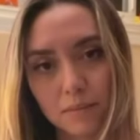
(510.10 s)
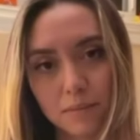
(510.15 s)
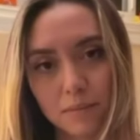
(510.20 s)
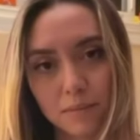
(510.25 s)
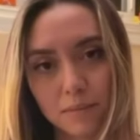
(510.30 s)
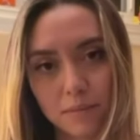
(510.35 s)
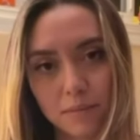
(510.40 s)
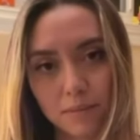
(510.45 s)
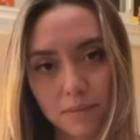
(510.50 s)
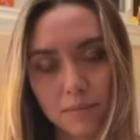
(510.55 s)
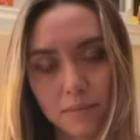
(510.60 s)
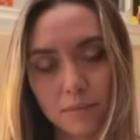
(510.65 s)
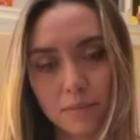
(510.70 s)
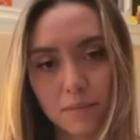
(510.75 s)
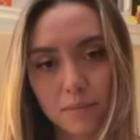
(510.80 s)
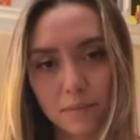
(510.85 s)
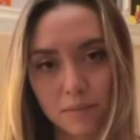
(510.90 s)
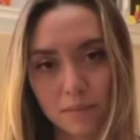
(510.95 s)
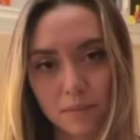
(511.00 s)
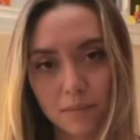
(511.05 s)

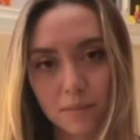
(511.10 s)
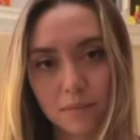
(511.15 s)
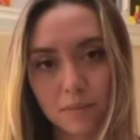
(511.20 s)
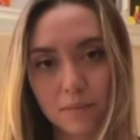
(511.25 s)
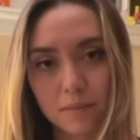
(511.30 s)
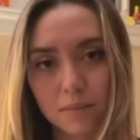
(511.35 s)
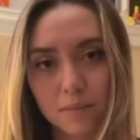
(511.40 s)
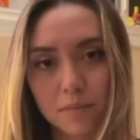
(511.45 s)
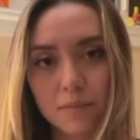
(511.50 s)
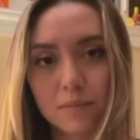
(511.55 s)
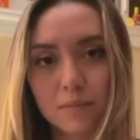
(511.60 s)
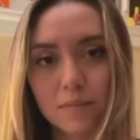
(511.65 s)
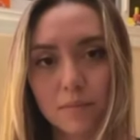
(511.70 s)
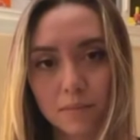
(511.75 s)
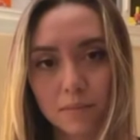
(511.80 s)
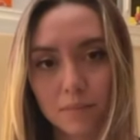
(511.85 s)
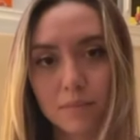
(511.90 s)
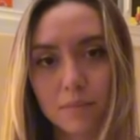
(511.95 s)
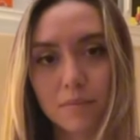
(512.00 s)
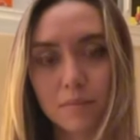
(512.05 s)

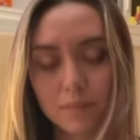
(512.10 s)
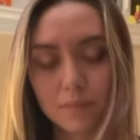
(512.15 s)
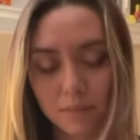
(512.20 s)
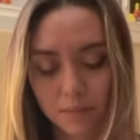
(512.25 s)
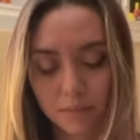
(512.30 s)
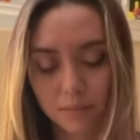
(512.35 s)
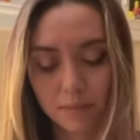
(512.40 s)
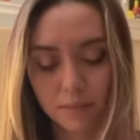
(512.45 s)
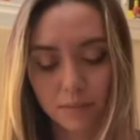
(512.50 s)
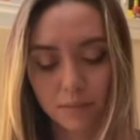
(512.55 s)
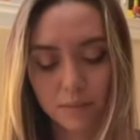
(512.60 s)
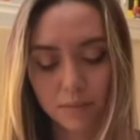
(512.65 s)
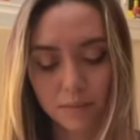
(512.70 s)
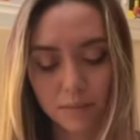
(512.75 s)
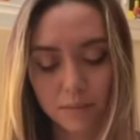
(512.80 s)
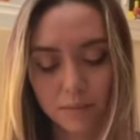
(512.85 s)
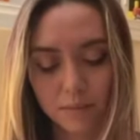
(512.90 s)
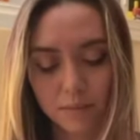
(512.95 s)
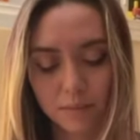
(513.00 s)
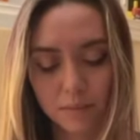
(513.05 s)

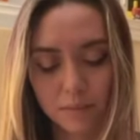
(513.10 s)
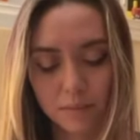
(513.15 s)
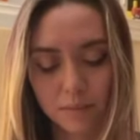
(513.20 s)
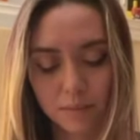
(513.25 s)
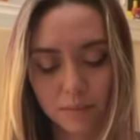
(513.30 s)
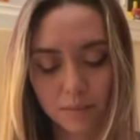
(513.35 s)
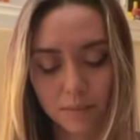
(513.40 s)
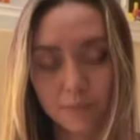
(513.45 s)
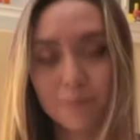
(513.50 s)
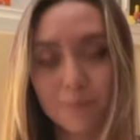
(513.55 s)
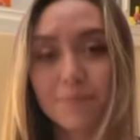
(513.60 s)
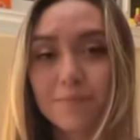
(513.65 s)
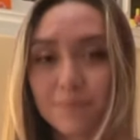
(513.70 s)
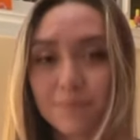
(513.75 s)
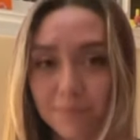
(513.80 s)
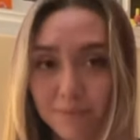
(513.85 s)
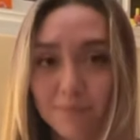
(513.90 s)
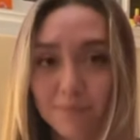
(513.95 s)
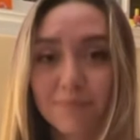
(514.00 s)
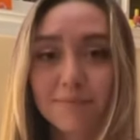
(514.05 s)

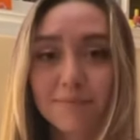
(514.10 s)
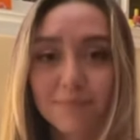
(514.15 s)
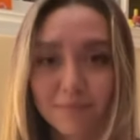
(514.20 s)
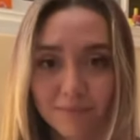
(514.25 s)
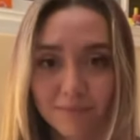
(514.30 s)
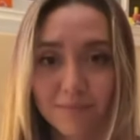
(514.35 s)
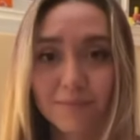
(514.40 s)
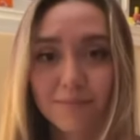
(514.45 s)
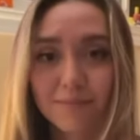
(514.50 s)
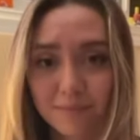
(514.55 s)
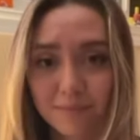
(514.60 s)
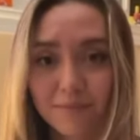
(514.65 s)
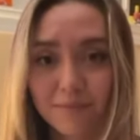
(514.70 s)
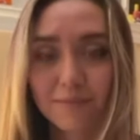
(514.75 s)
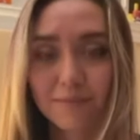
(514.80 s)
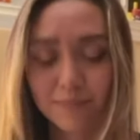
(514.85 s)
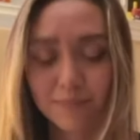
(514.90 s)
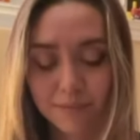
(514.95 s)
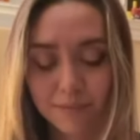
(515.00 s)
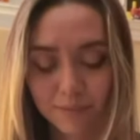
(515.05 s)

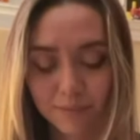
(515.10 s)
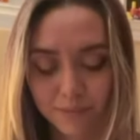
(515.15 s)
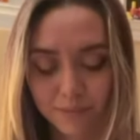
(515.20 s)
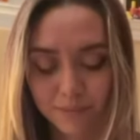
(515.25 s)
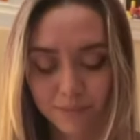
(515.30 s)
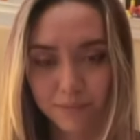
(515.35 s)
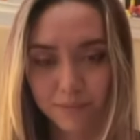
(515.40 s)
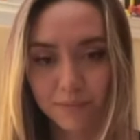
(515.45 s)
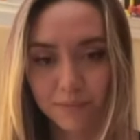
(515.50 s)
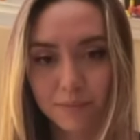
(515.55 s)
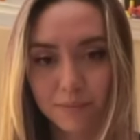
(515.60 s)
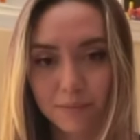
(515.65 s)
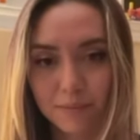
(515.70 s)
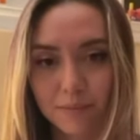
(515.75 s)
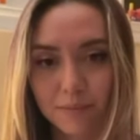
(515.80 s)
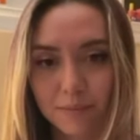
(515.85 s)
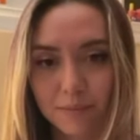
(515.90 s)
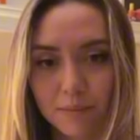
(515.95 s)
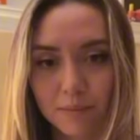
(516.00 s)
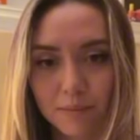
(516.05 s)

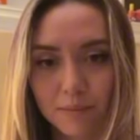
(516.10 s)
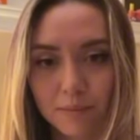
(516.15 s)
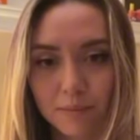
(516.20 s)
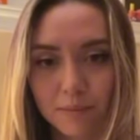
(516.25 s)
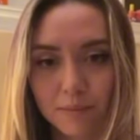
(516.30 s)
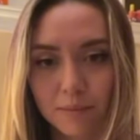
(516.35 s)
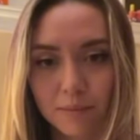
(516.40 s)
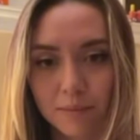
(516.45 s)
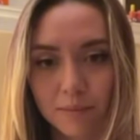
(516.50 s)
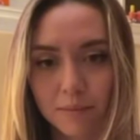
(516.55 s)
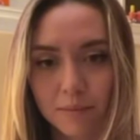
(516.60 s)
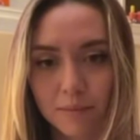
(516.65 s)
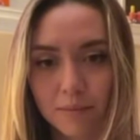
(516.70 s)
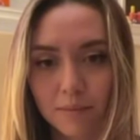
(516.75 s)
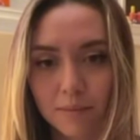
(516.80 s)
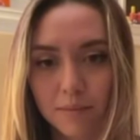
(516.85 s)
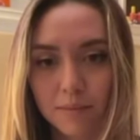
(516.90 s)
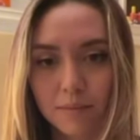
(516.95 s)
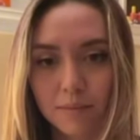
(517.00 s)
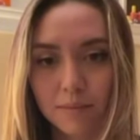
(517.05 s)

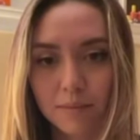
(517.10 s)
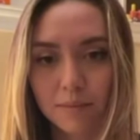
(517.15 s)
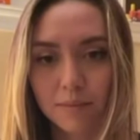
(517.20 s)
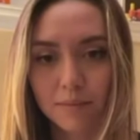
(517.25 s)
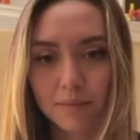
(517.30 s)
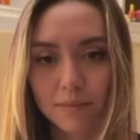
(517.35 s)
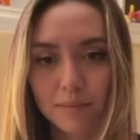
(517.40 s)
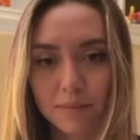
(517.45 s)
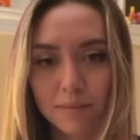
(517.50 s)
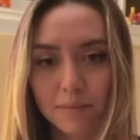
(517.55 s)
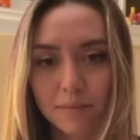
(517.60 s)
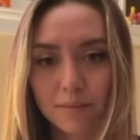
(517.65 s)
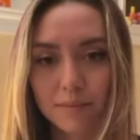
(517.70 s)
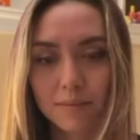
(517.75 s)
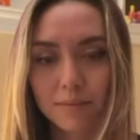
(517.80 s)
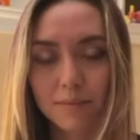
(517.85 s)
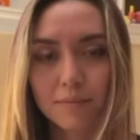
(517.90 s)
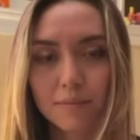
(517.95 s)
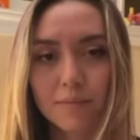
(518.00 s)
[no speech]